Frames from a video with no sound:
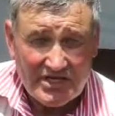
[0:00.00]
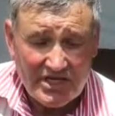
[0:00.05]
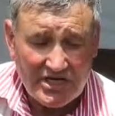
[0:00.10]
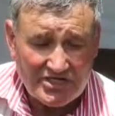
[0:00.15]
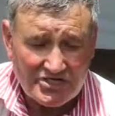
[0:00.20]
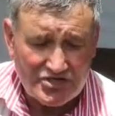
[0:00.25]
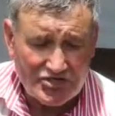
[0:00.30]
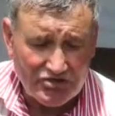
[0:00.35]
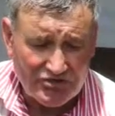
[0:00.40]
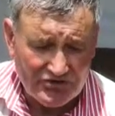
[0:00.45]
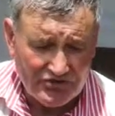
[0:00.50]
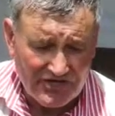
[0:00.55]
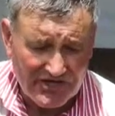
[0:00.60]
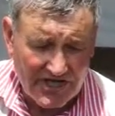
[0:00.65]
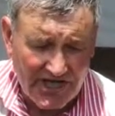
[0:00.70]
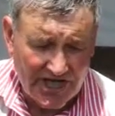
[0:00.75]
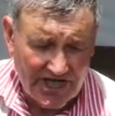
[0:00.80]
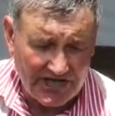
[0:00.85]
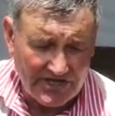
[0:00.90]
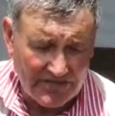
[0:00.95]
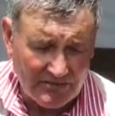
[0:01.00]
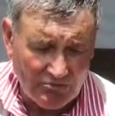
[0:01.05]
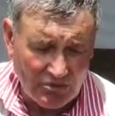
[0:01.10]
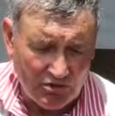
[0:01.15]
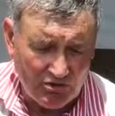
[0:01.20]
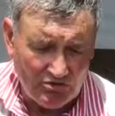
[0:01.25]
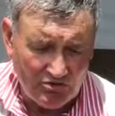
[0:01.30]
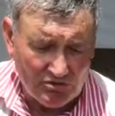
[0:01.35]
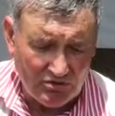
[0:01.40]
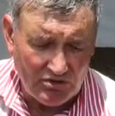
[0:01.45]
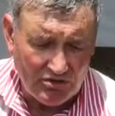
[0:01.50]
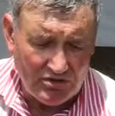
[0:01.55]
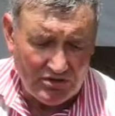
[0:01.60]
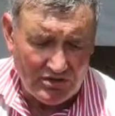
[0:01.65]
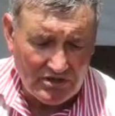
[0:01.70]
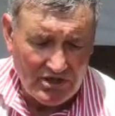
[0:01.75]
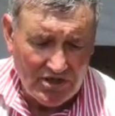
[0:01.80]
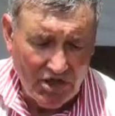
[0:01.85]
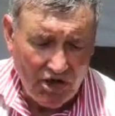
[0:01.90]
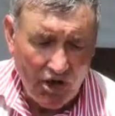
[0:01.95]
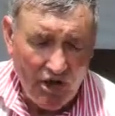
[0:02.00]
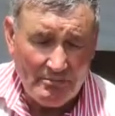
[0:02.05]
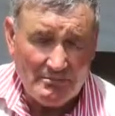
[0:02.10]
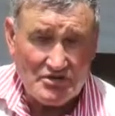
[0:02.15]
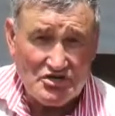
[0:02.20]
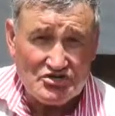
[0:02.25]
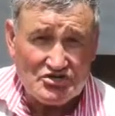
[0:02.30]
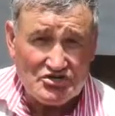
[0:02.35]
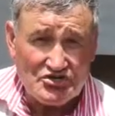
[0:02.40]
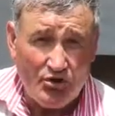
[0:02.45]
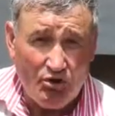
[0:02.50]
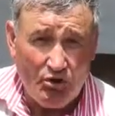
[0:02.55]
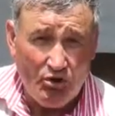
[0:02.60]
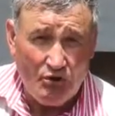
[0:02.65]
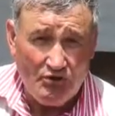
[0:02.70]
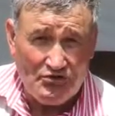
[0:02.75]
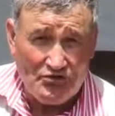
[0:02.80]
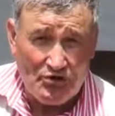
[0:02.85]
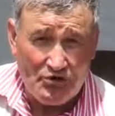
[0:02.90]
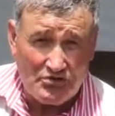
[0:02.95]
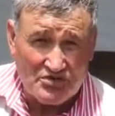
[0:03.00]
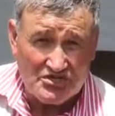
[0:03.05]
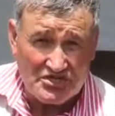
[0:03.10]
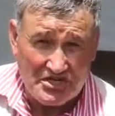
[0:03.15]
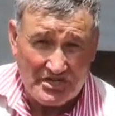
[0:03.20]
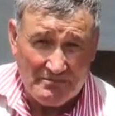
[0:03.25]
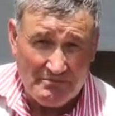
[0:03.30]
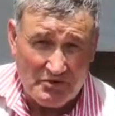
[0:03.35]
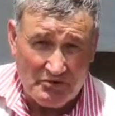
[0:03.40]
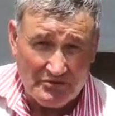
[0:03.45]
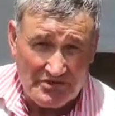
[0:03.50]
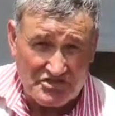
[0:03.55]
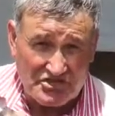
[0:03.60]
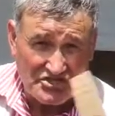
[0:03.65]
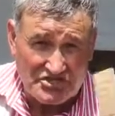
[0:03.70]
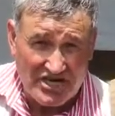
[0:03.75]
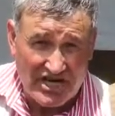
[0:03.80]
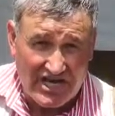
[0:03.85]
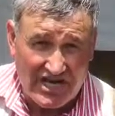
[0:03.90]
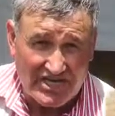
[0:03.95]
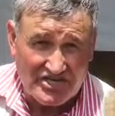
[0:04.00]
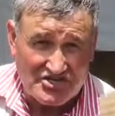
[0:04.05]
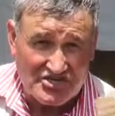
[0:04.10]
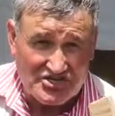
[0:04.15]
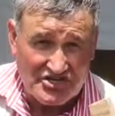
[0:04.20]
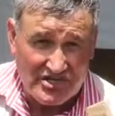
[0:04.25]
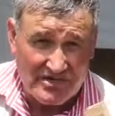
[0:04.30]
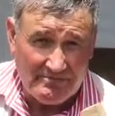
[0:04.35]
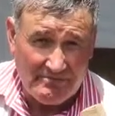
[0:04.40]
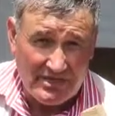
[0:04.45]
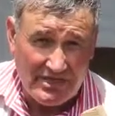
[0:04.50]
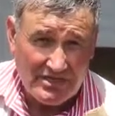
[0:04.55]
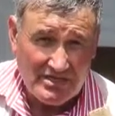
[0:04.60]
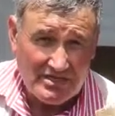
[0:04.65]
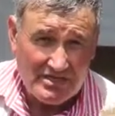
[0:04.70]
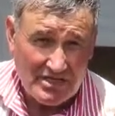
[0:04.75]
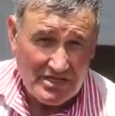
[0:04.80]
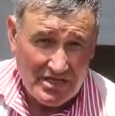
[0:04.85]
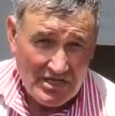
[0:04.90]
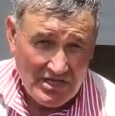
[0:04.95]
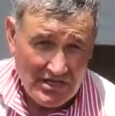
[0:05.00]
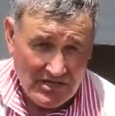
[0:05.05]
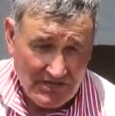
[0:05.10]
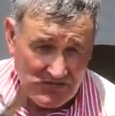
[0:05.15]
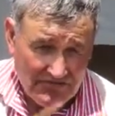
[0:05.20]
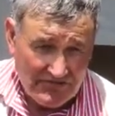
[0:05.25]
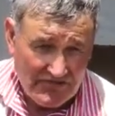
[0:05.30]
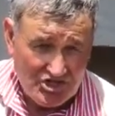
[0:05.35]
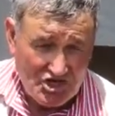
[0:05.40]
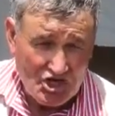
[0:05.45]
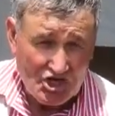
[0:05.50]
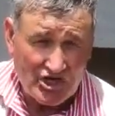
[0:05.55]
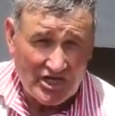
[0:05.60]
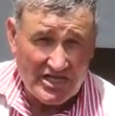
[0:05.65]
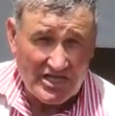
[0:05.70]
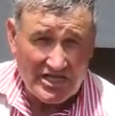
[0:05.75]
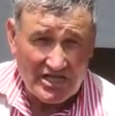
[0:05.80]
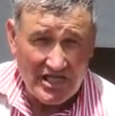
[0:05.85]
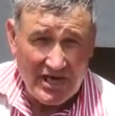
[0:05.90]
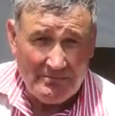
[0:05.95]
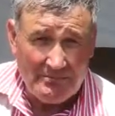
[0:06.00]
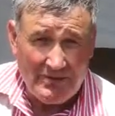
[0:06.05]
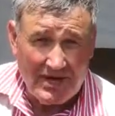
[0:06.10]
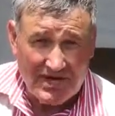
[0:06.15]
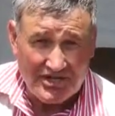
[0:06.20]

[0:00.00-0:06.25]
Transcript: Yeah, sure thing, Andy. Well, look, I'm using hawthorn timber, which is a hedge timber. The early club